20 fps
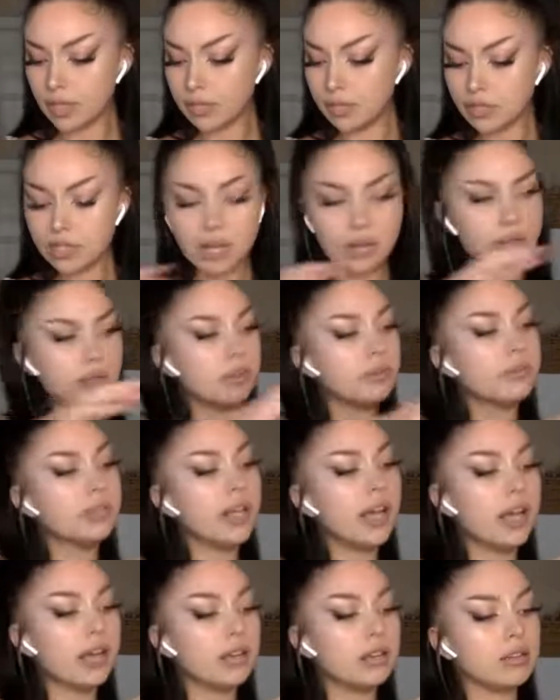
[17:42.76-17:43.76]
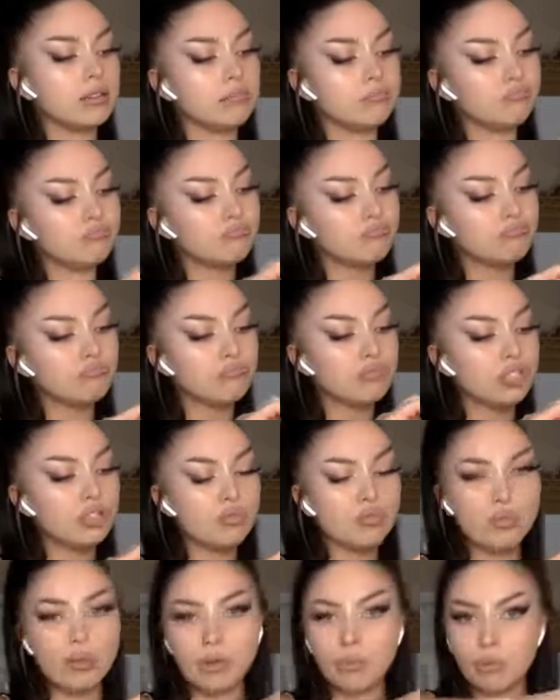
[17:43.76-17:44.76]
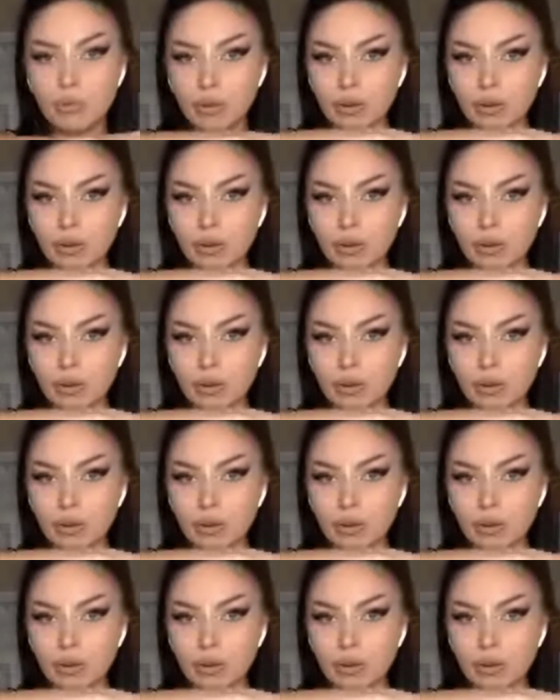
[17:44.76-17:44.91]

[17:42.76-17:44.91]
So one